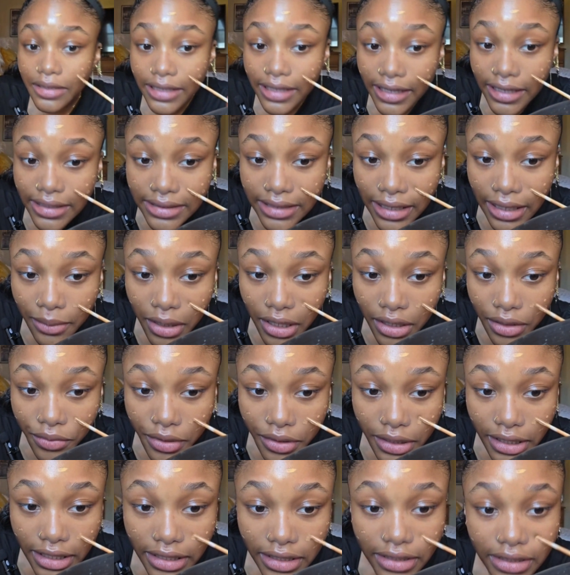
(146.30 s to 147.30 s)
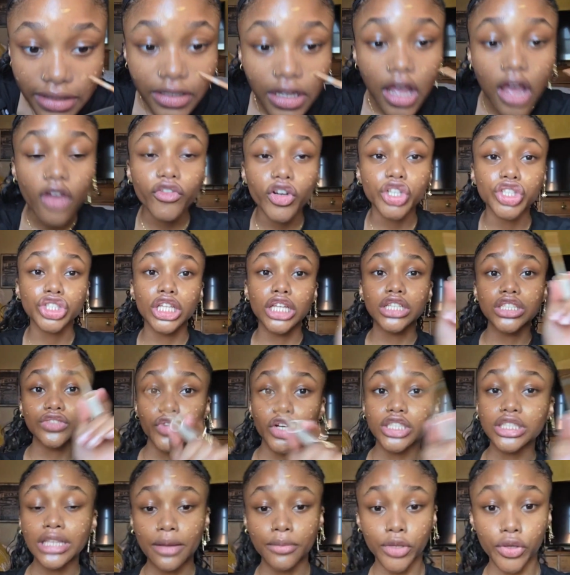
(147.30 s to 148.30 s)
You can't say I'm not a realist. First
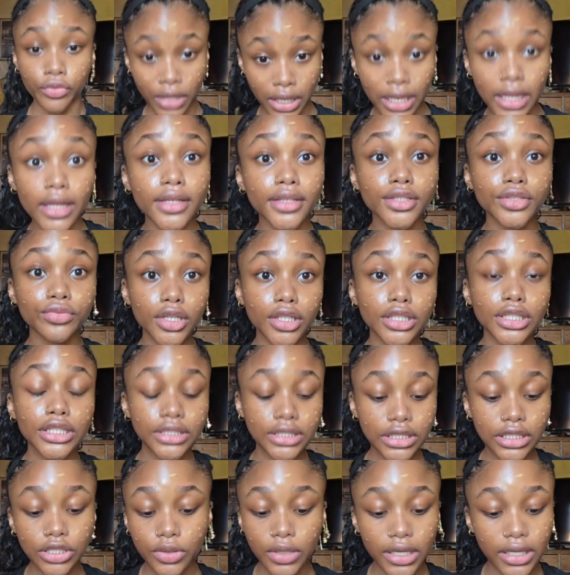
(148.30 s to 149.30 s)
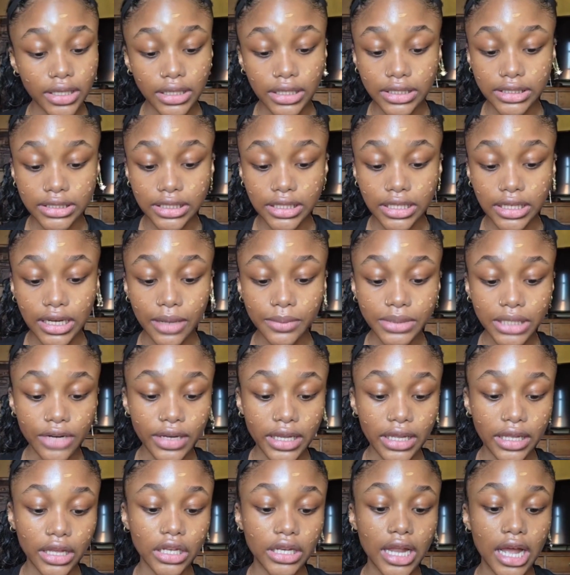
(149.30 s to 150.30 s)
things first, I'm the realist. You can't listen. I'm
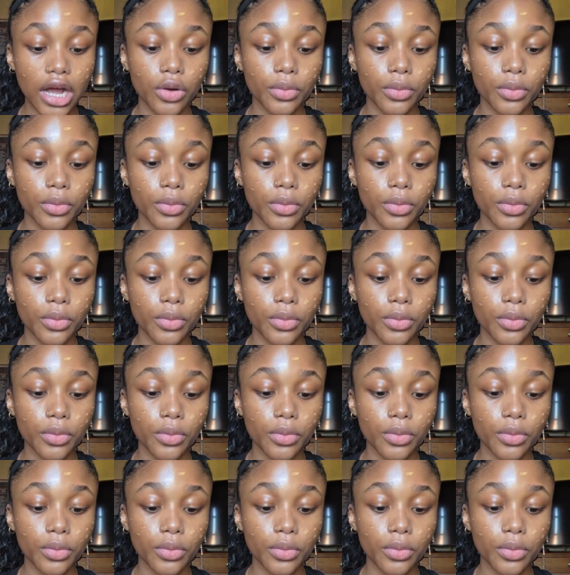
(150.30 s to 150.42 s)
sorry.